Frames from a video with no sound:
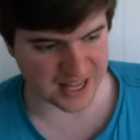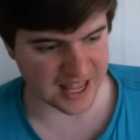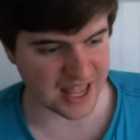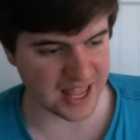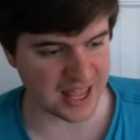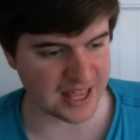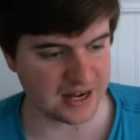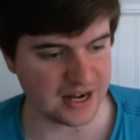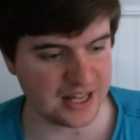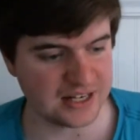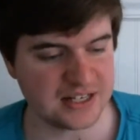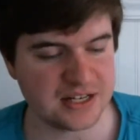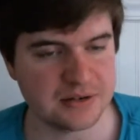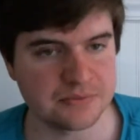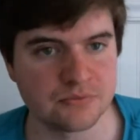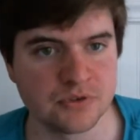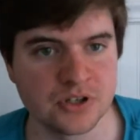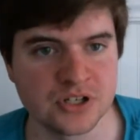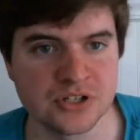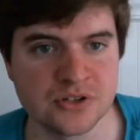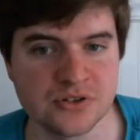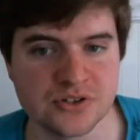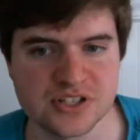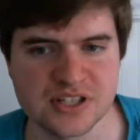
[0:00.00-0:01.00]
again. I did
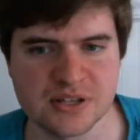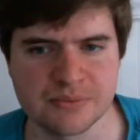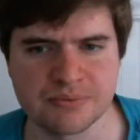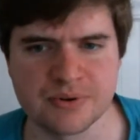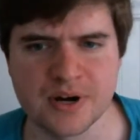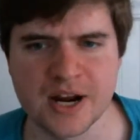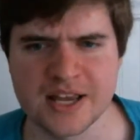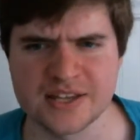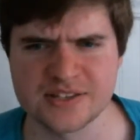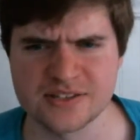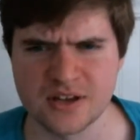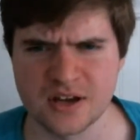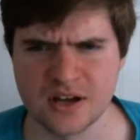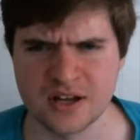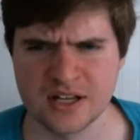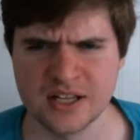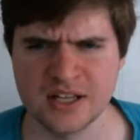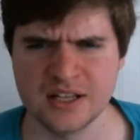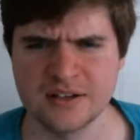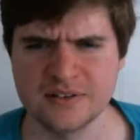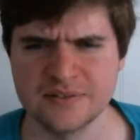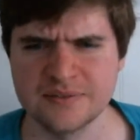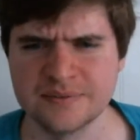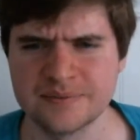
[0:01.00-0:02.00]
reduce the price on
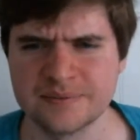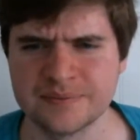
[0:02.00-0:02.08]
it.